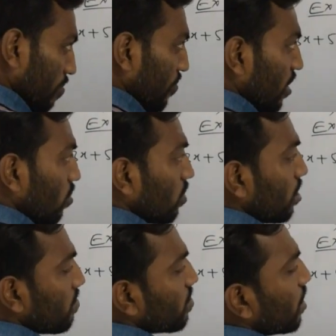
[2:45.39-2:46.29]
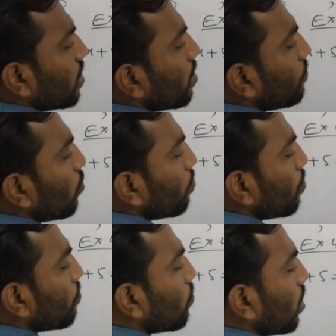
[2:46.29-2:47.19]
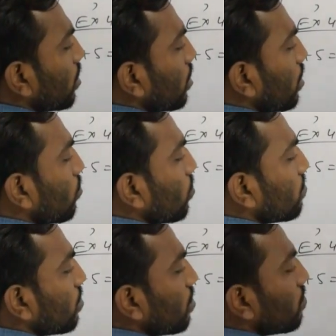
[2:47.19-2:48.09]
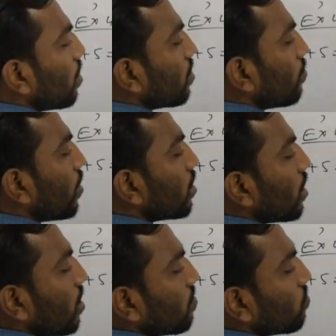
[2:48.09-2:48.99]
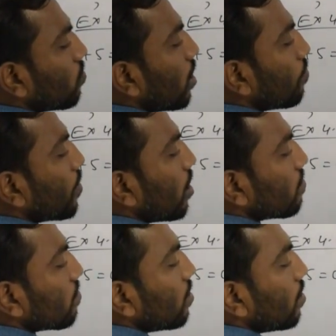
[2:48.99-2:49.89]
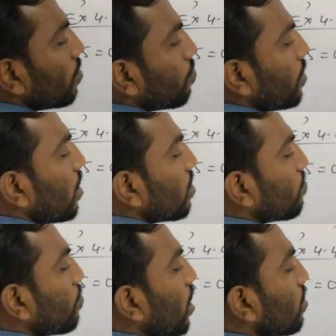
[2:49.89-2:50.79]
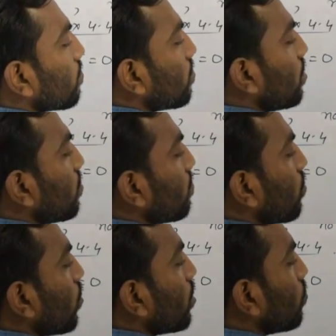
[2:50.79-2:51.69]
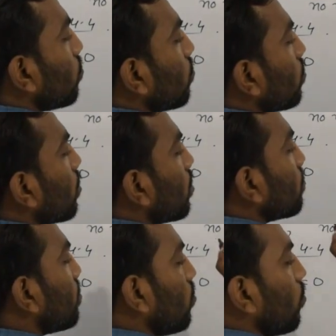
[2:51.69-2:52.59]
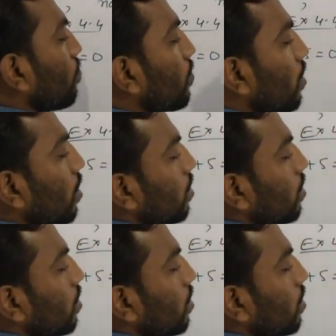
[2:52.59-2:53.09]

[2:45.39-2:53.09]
We know the standard form of quadratic equation is nothing but x square plus bx plus c is equal to 0.